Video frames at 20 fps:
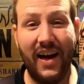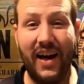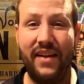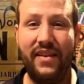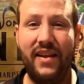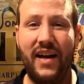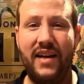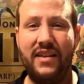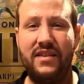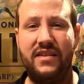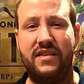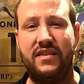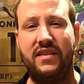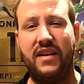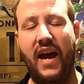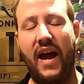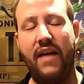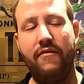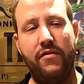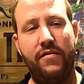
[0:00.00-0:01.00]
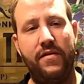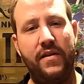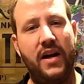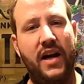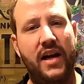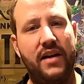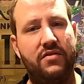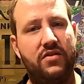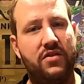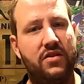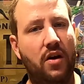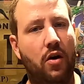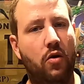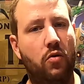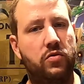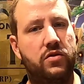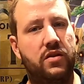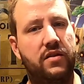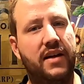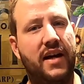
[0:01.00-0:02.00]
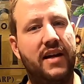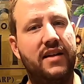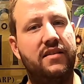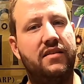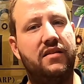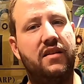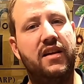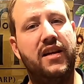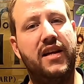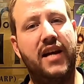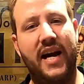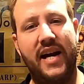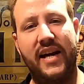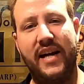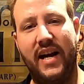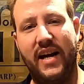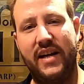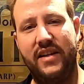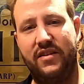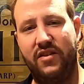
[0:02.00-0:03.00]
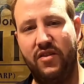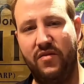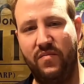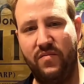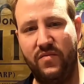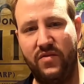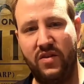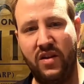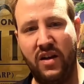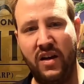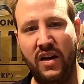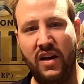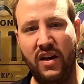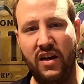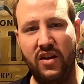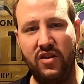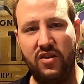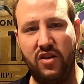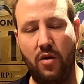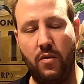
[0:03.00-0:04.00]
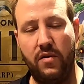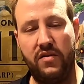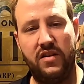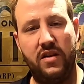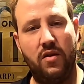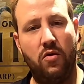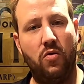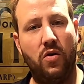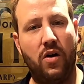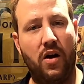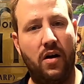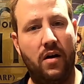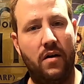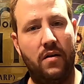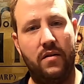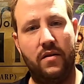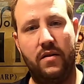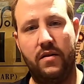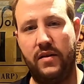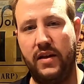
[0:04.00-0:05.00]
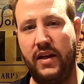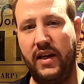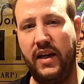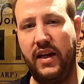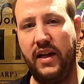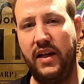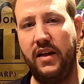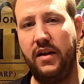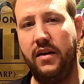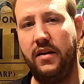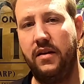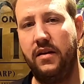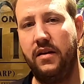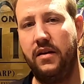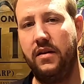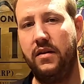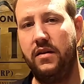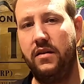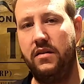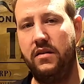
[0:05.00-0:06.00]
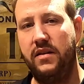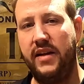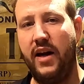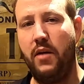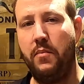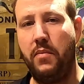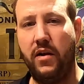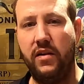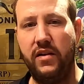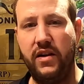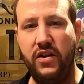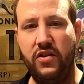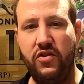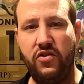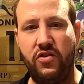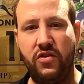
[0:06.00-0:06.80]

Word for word: And that's everything I have sold. So that's nine items. So we've still got the nail polish,